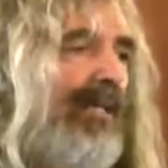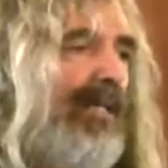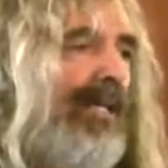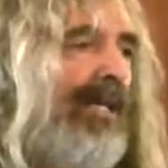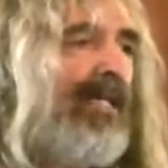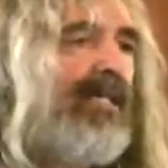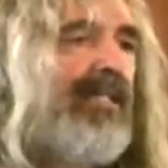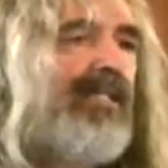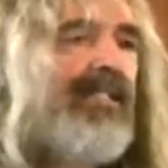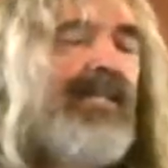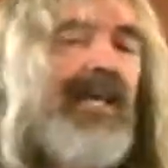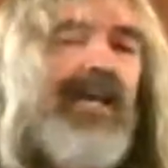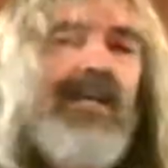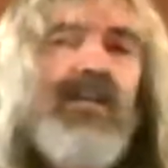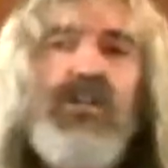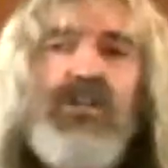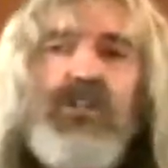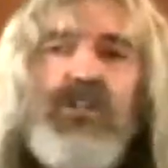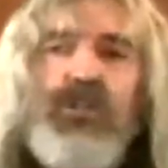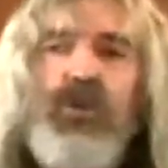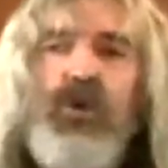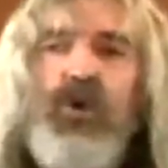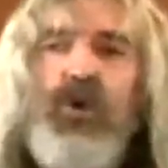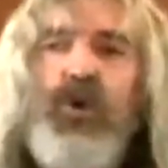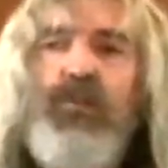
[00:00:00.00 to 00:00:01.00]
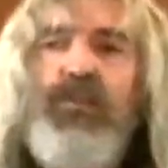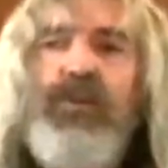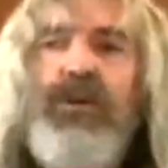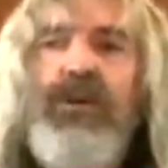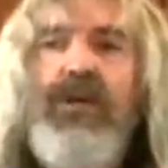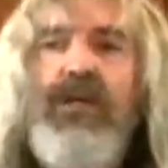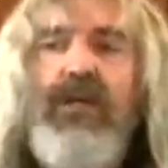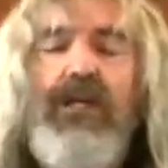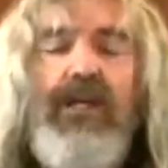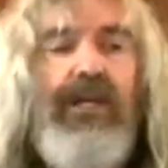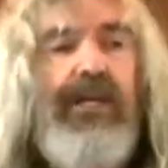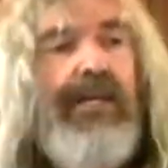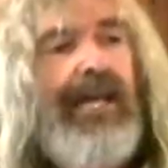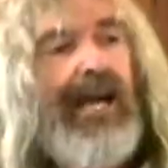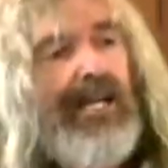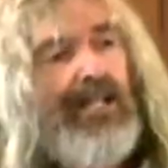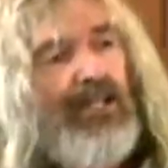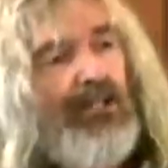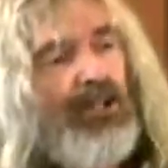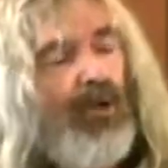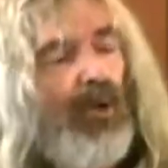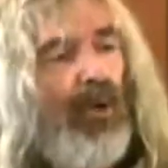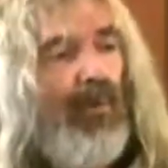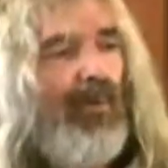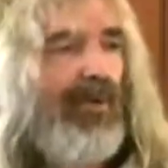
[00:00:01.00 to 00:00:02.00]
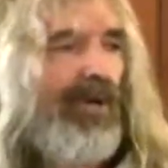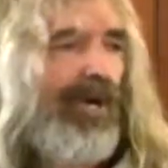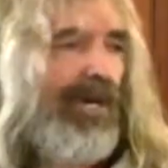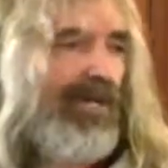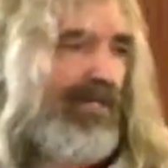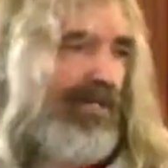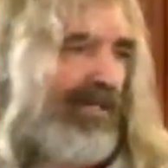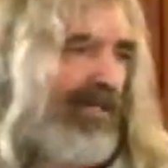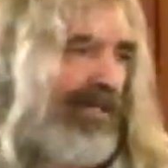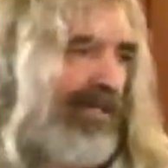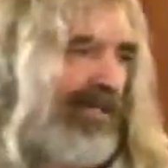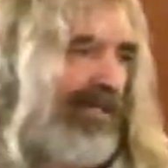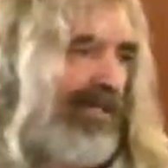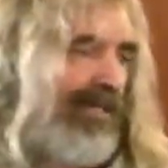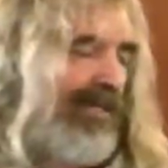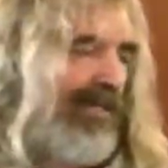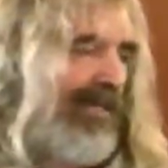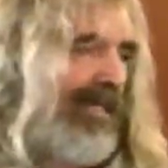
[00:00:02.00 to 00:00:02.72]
and telescope natural processes.